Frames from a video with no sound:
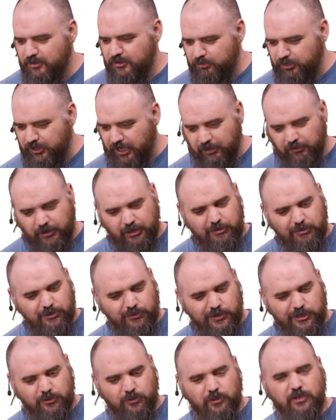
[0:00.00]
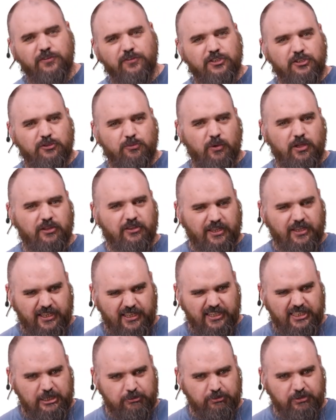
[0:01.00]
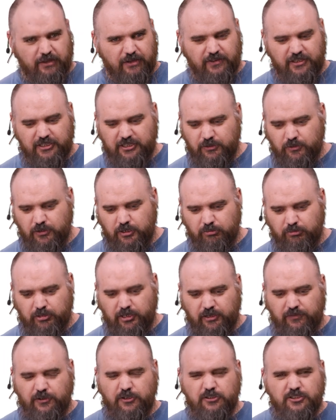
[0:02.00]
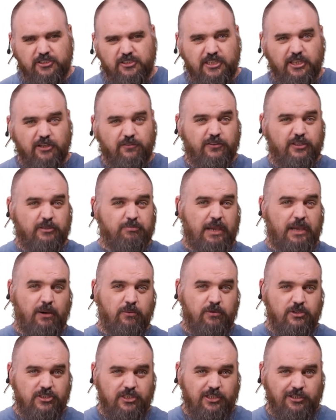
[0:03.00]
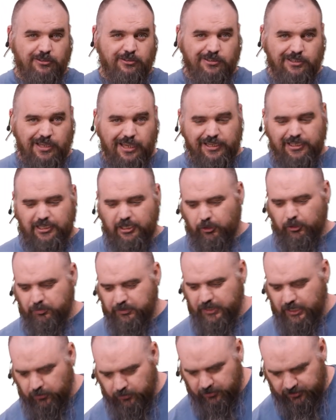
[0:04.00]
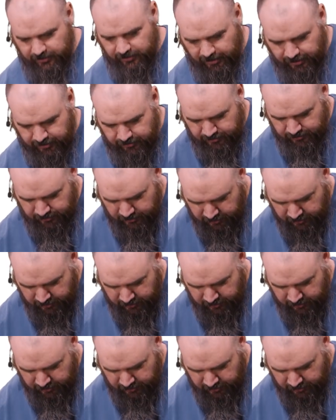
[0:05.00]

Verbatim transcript: But I recommend you read through it if you just want like deep dive into it. But if you're just here for the PowerShell, I can help you out with that.